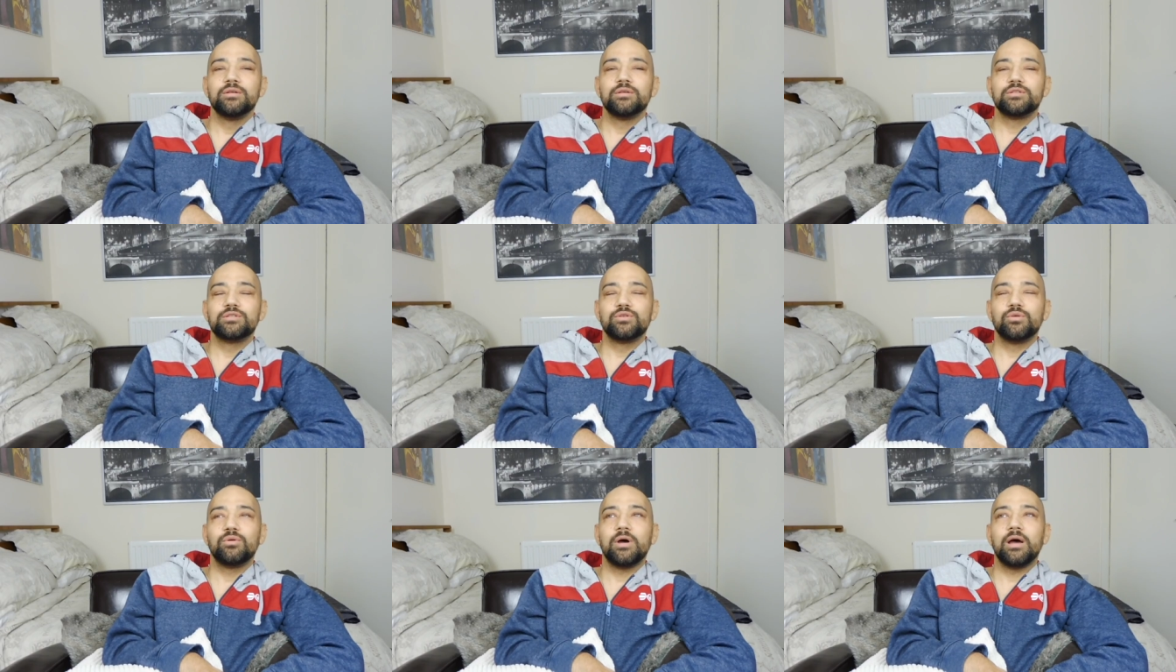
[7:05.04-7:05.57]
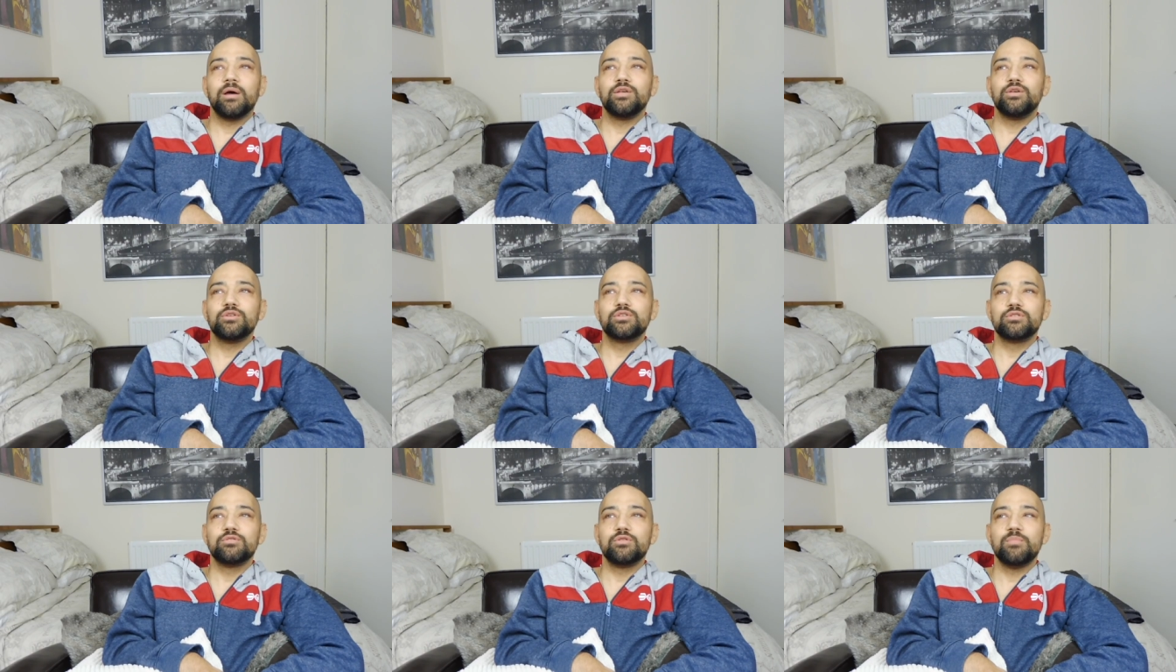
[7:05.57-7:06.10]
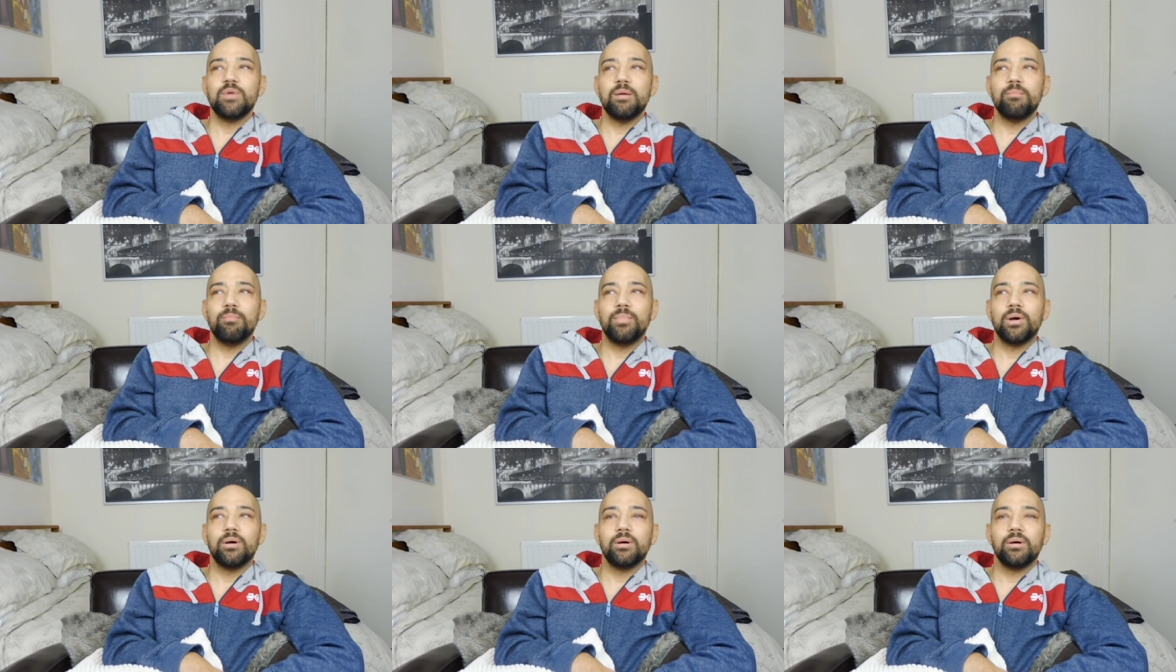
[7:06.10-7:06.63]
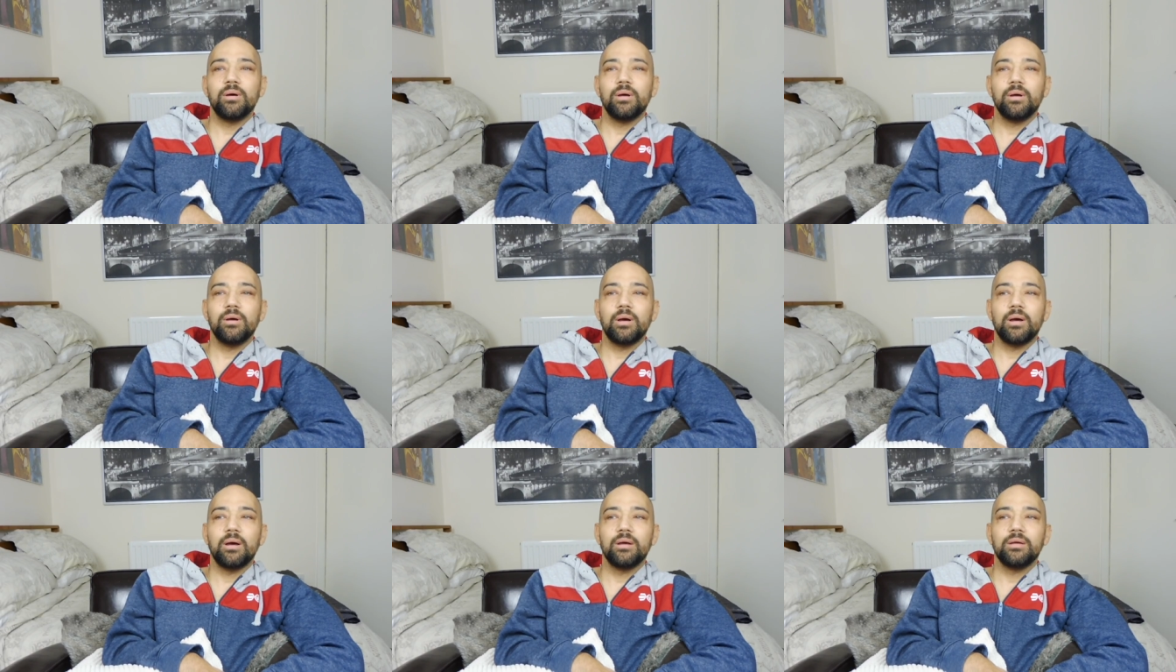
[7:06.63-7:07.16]
So I used to remember,
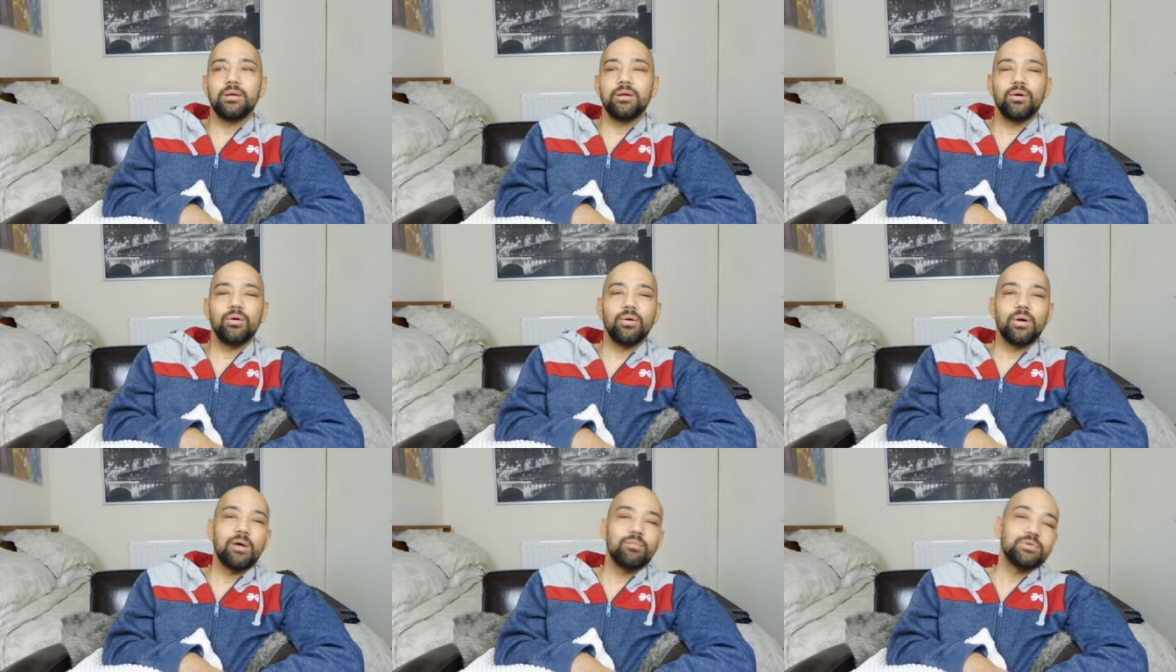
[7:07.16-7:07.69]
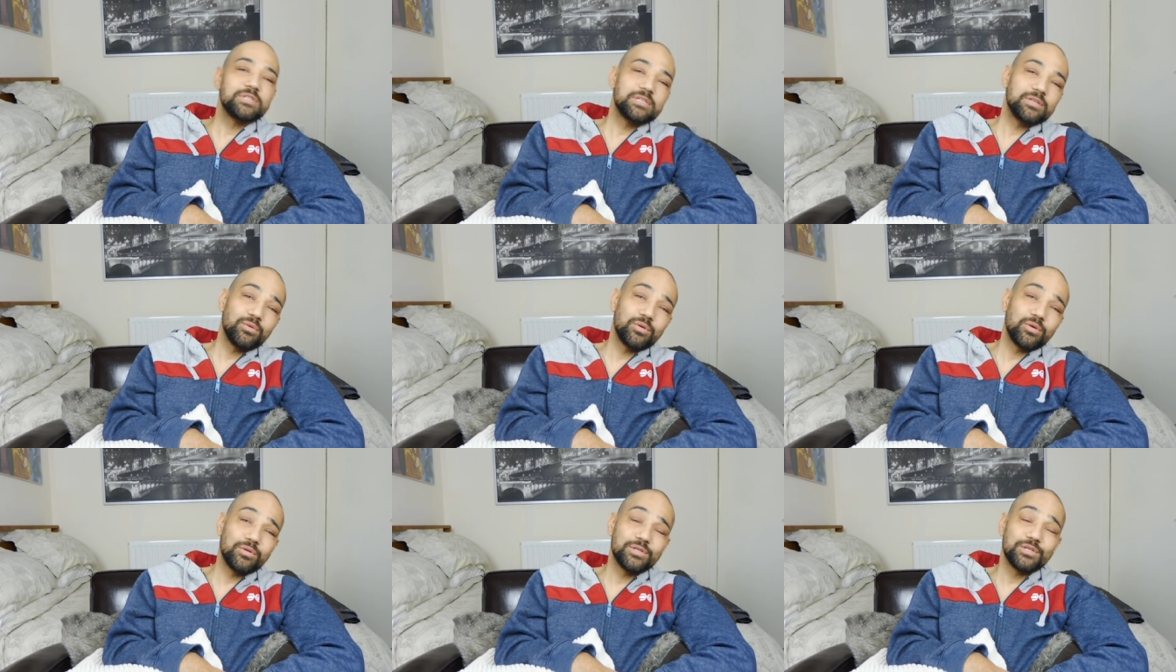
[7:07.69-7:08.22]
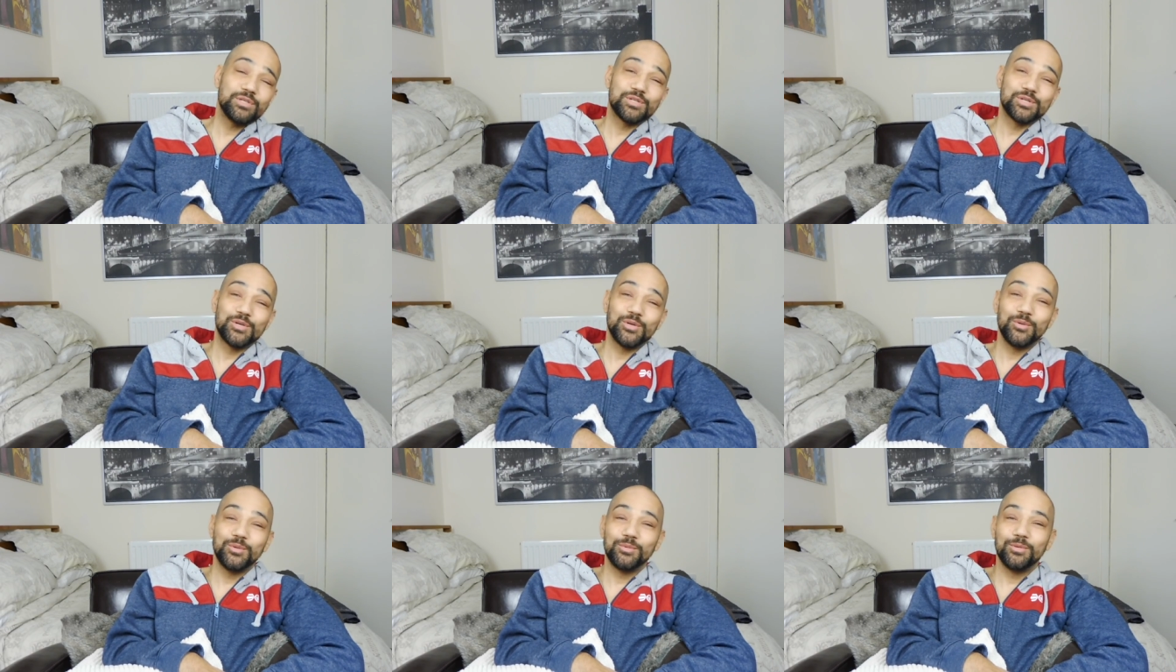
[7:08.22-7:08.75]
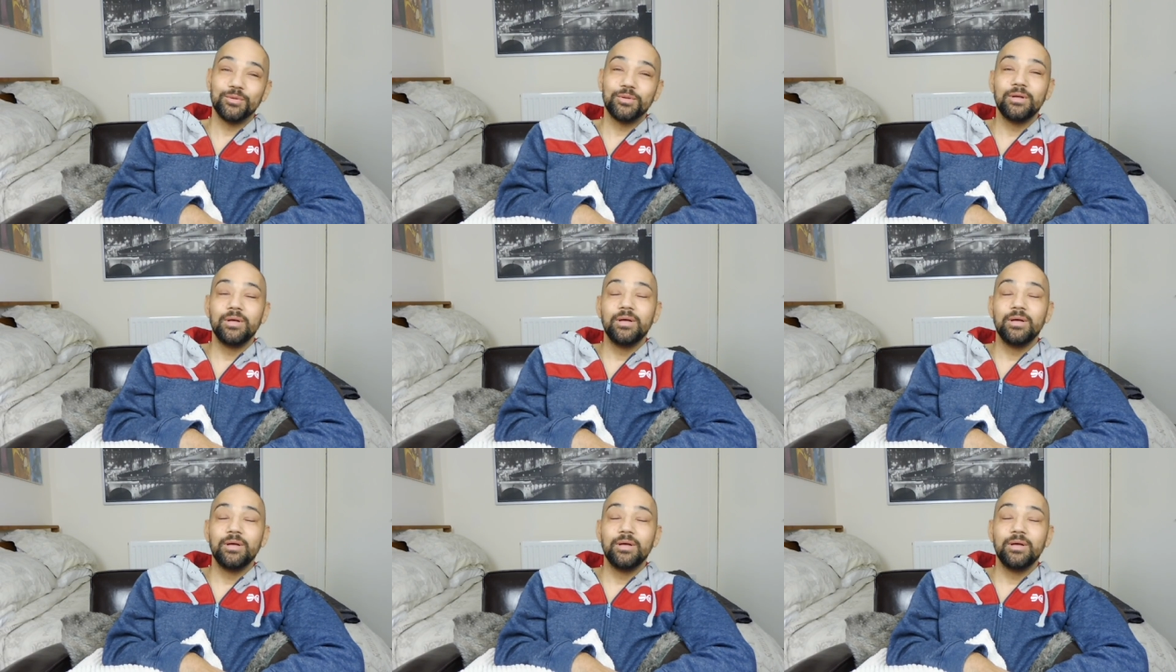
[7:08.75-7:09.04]
you know, I was still going to school.